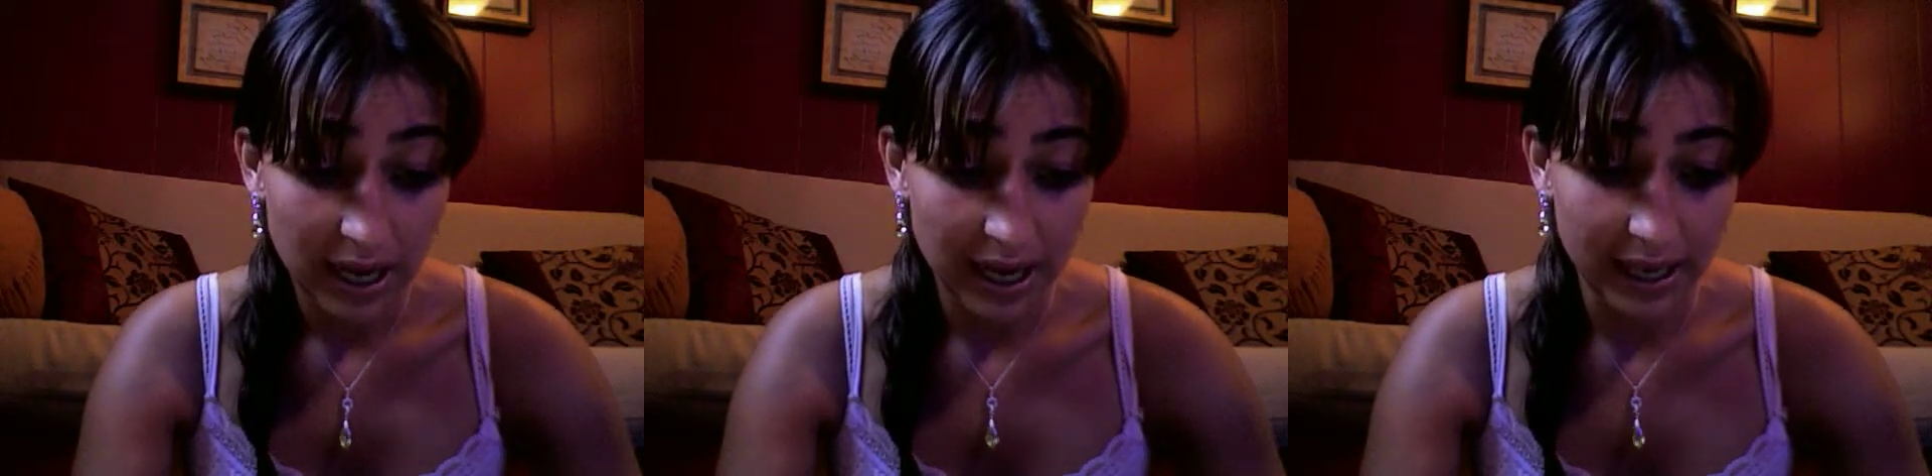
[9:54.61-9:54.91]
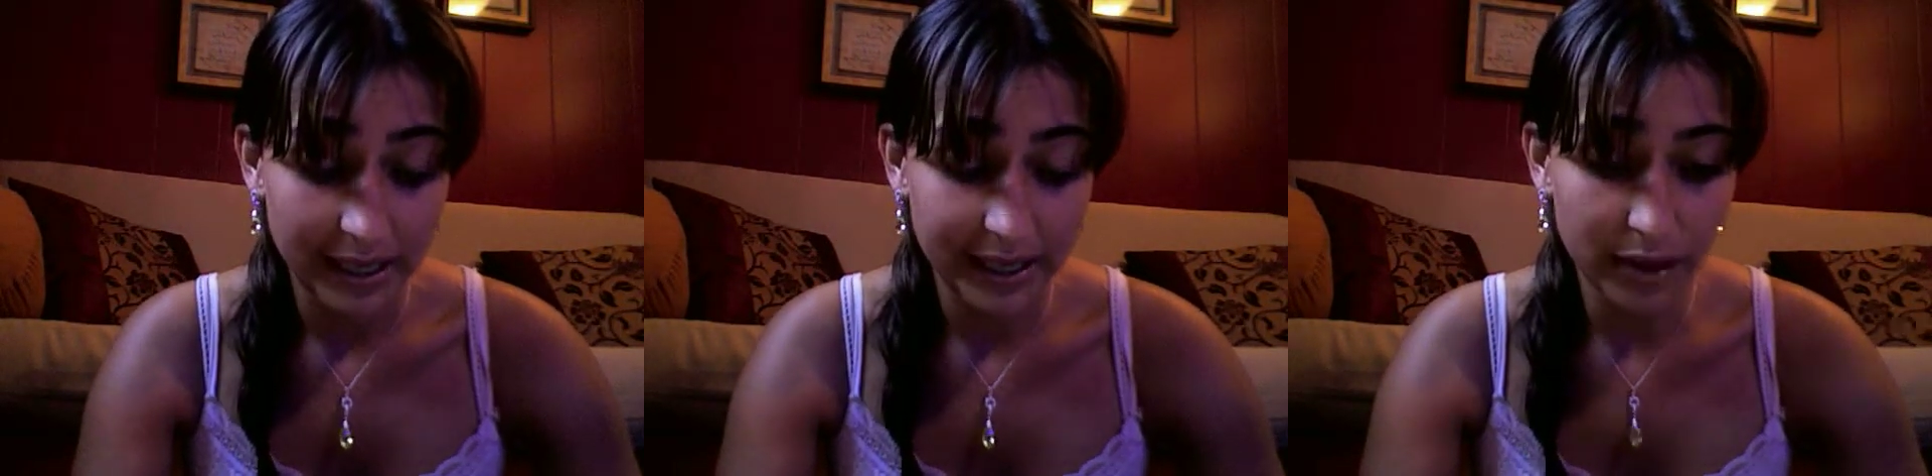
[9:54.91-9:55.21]

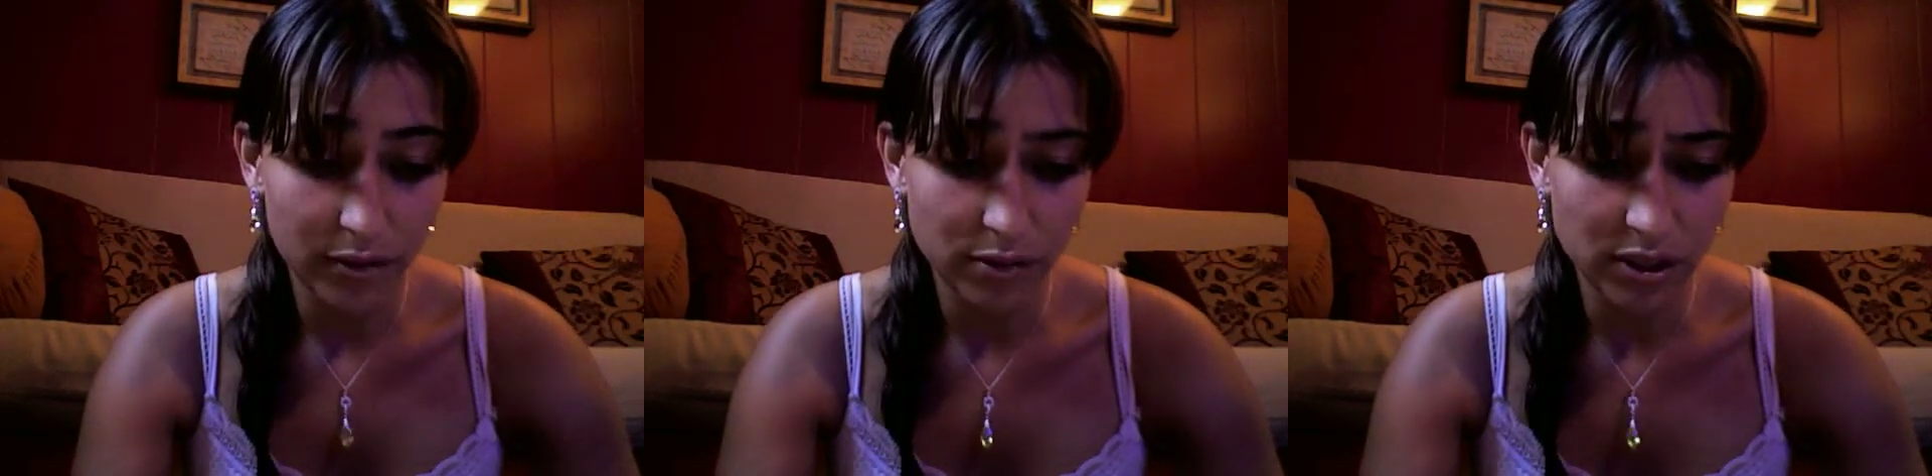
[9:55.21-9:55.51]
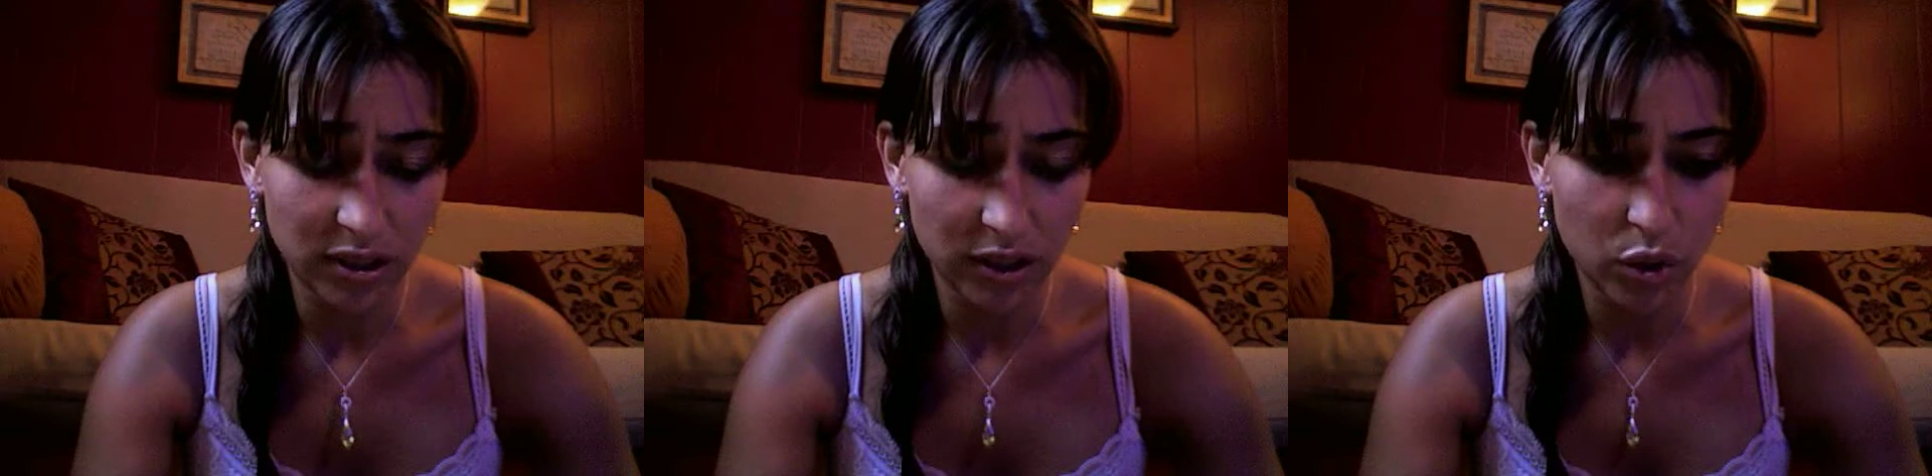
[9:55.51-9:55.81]
and he
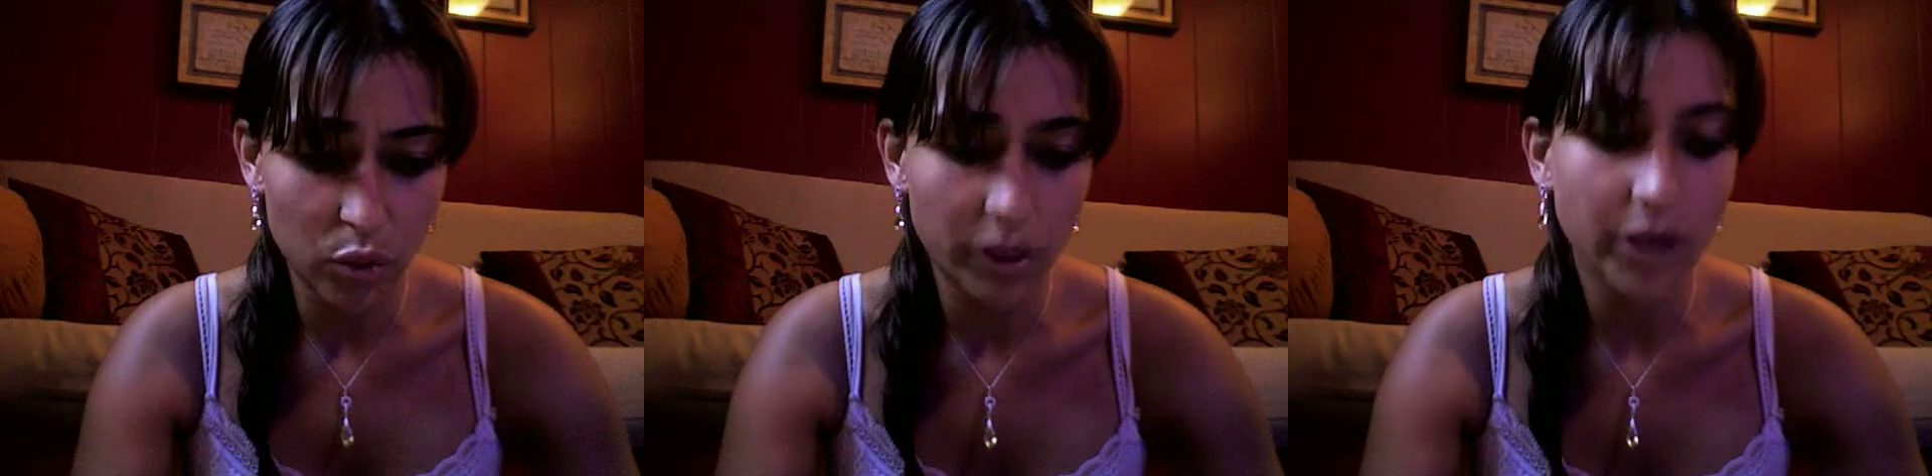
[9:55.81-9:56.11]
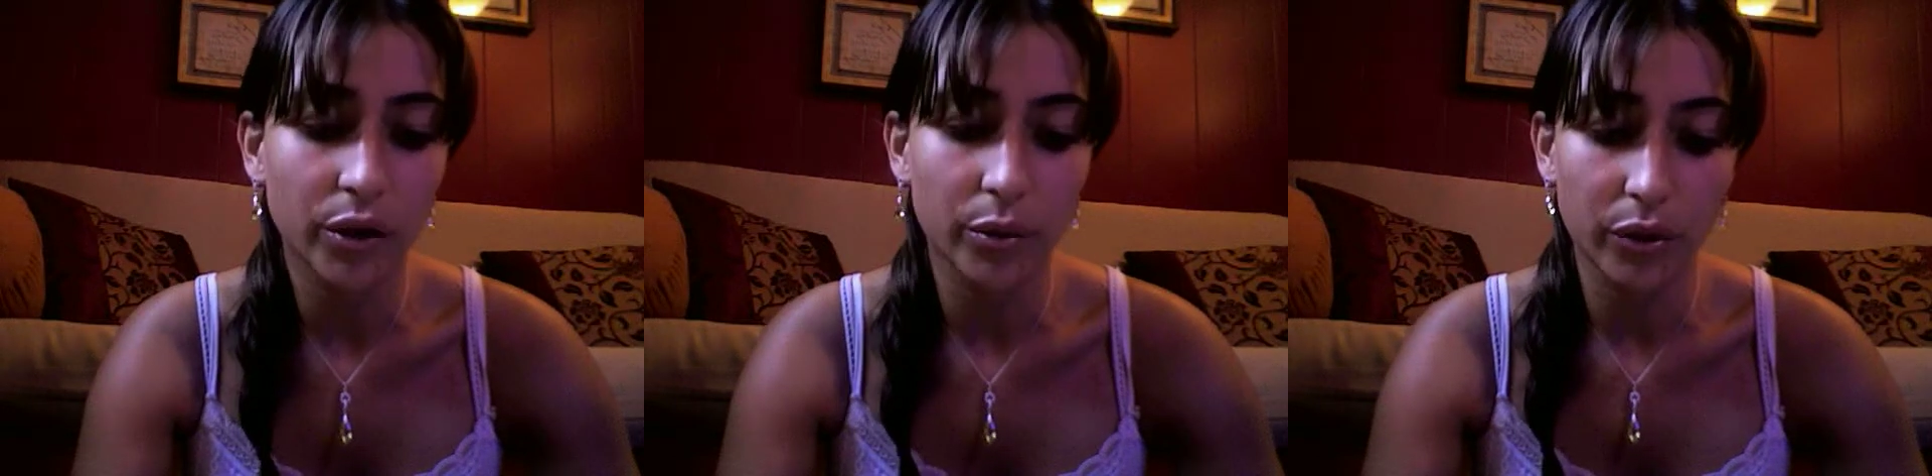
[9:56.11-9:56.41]
was a little
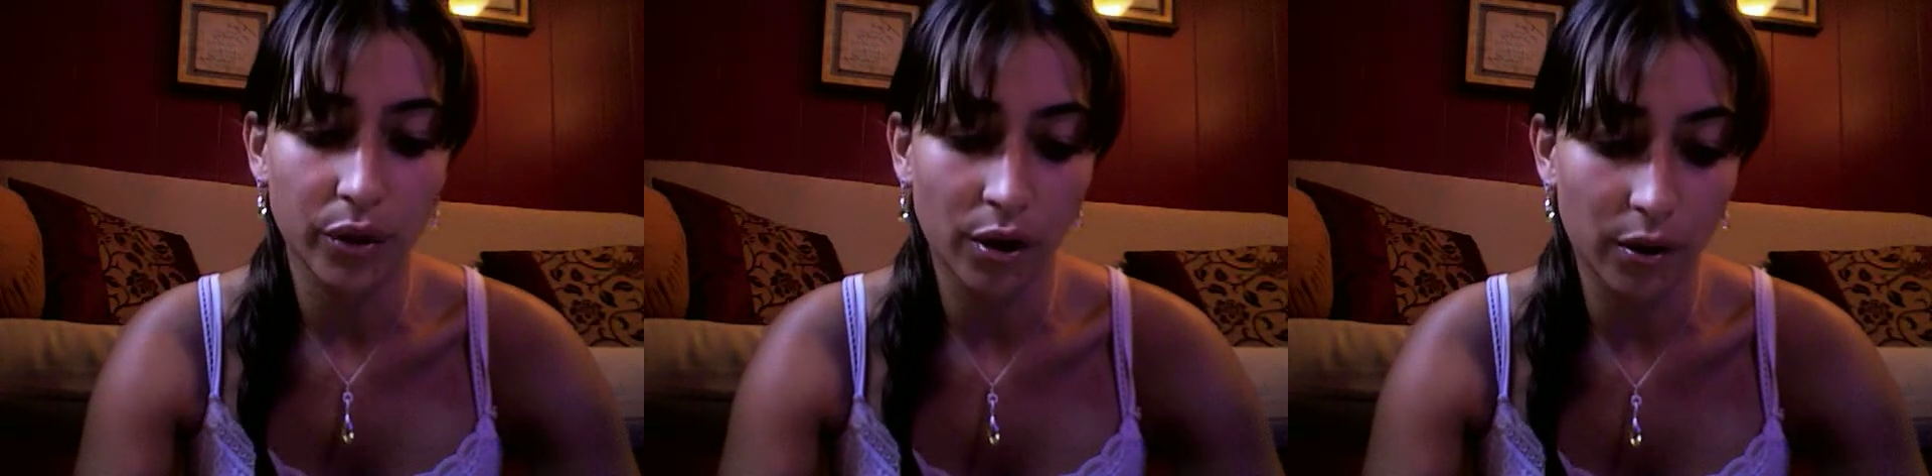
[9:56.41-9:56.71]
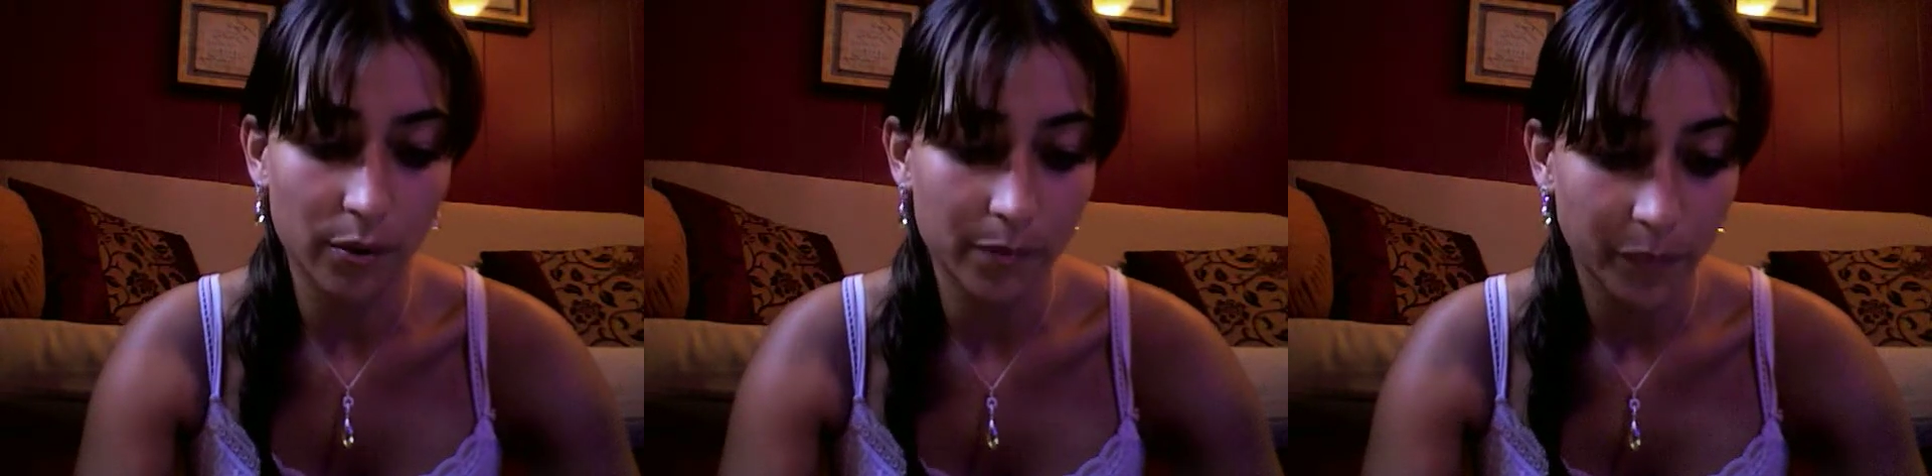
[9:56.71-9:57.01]
weird with her